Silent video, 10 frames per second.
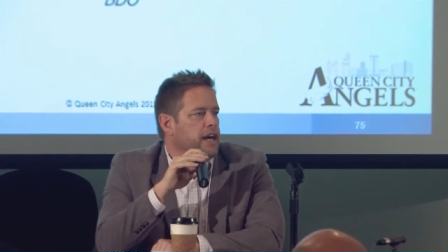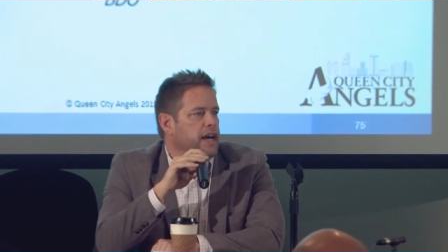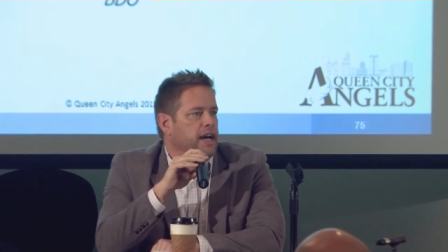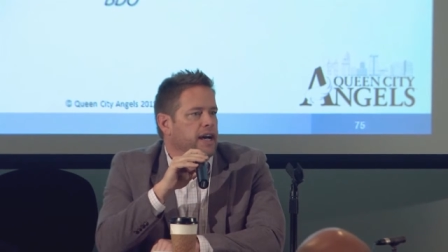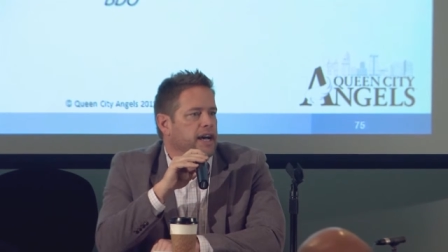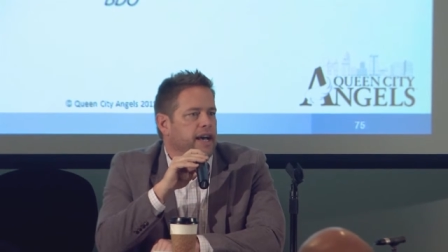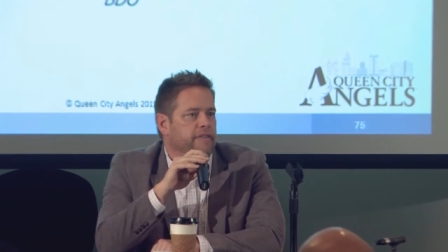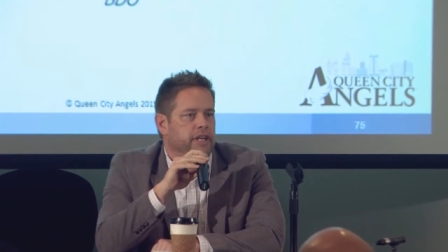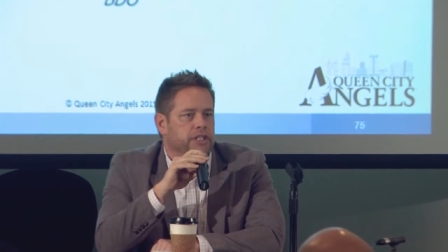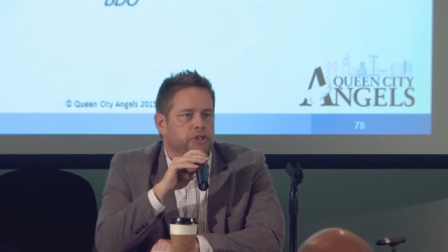Uh,
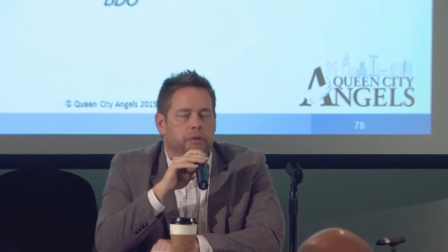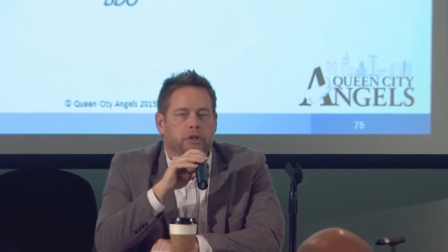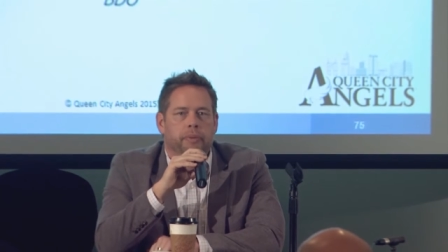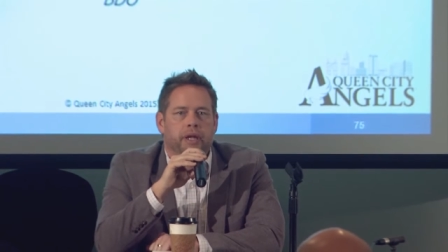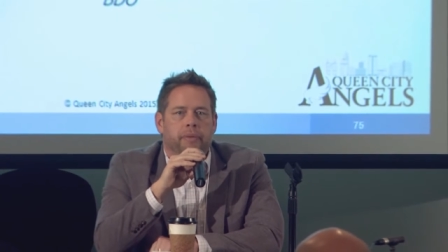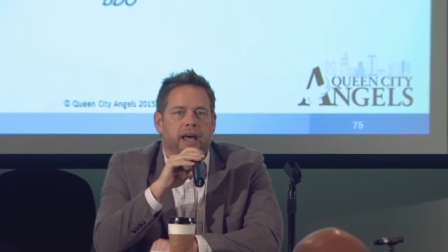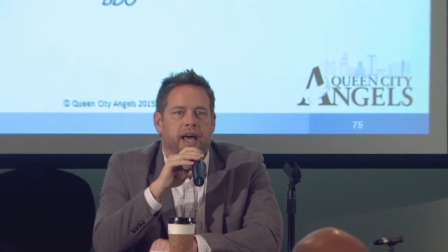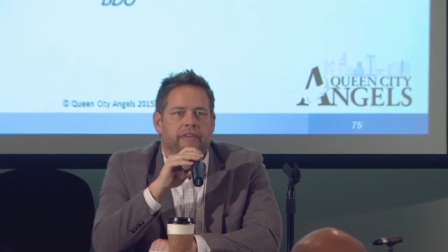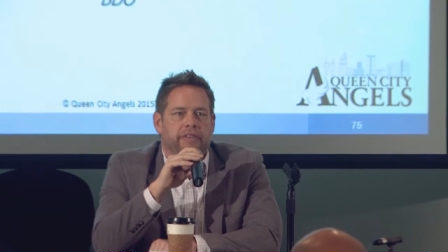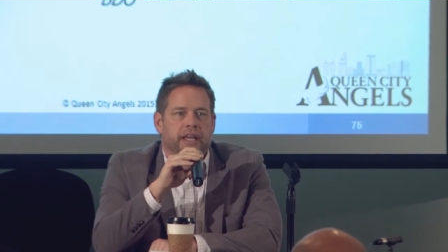I've done just a little bit of, bit of
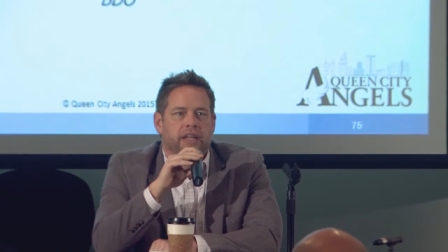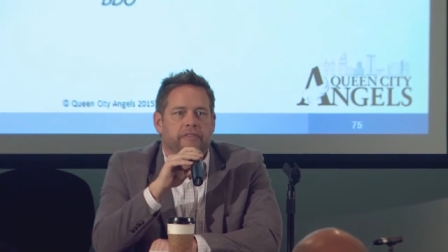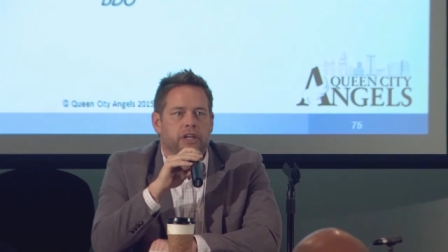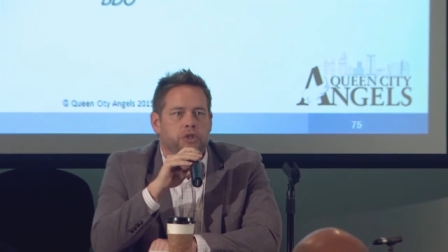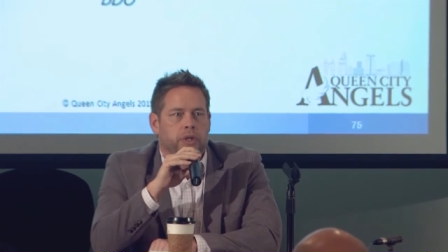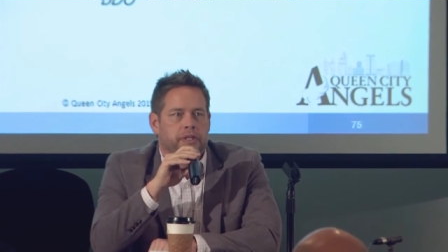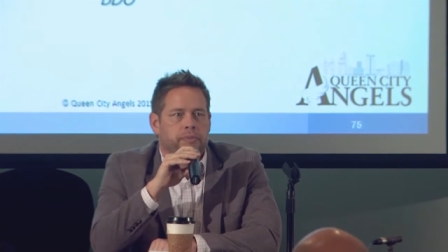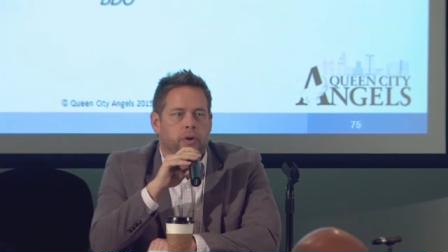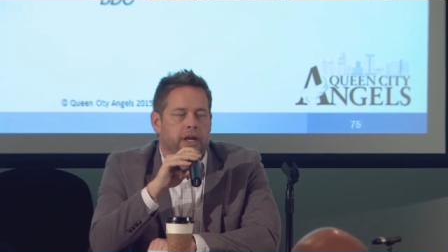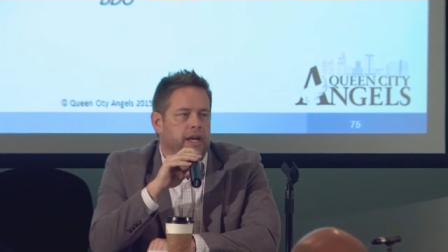everything individually at this
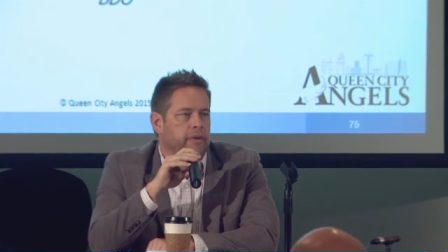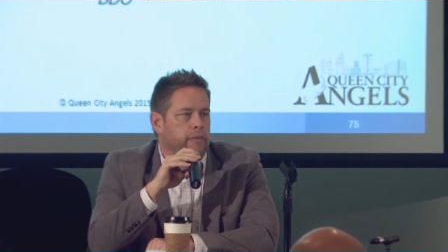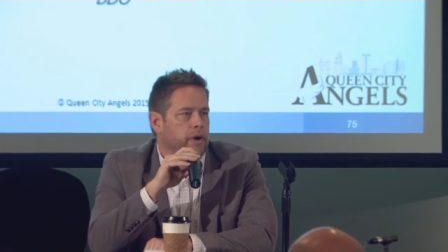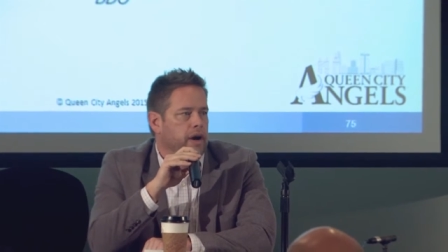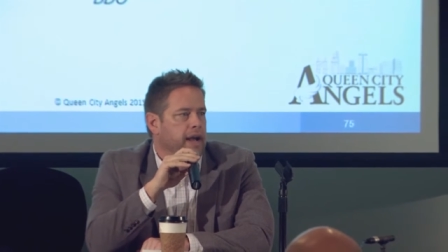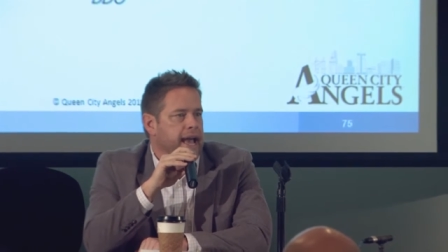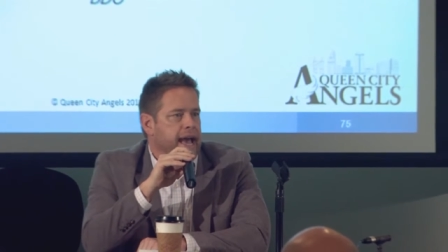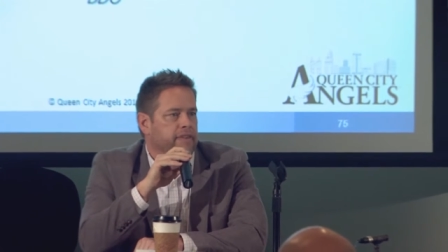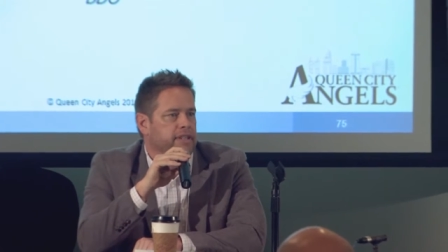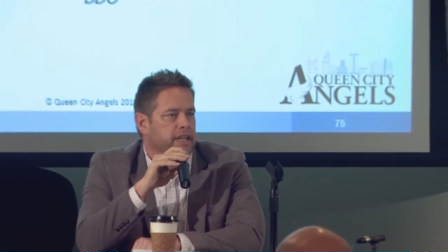point, and where I
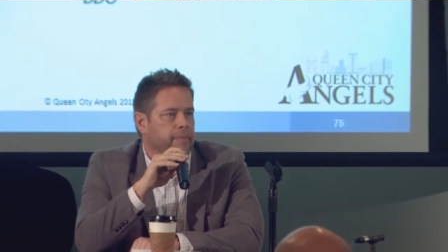haven't done